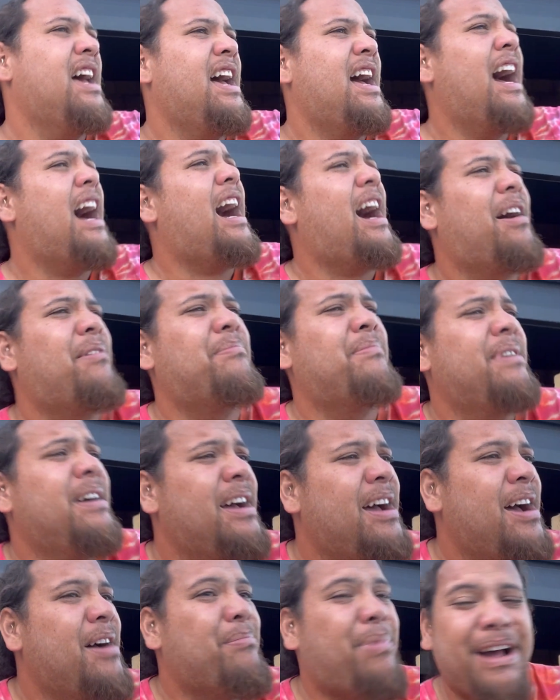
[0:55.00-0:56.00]
Um,
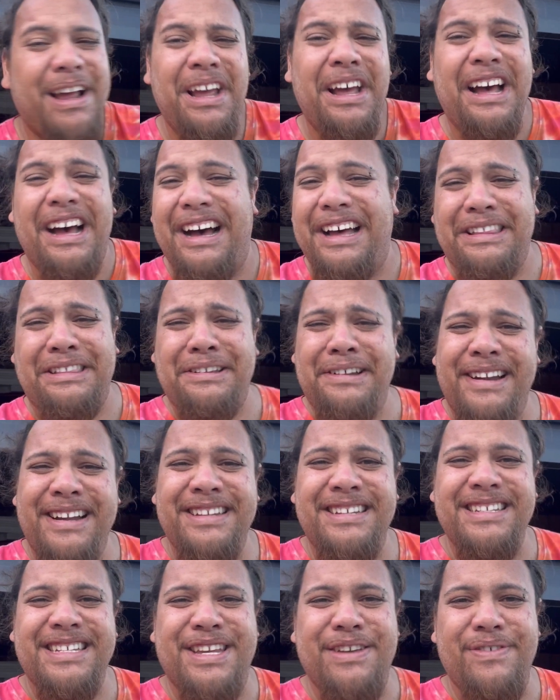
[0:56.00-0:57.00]
but yeah, I thought I'd
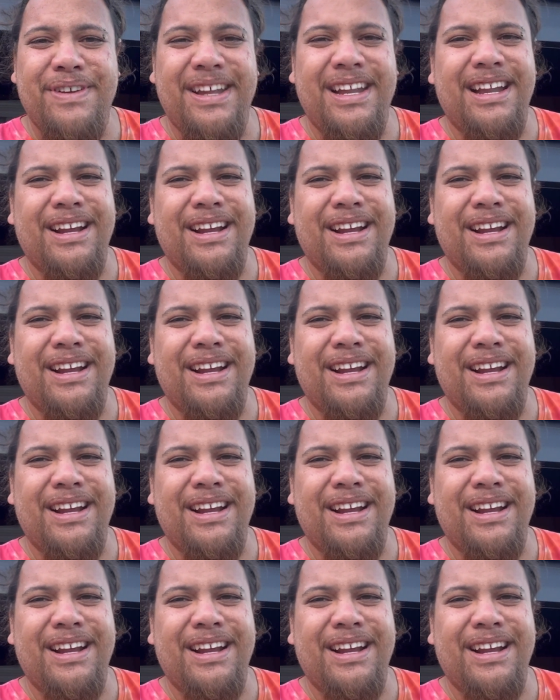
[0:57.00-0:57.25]
just give you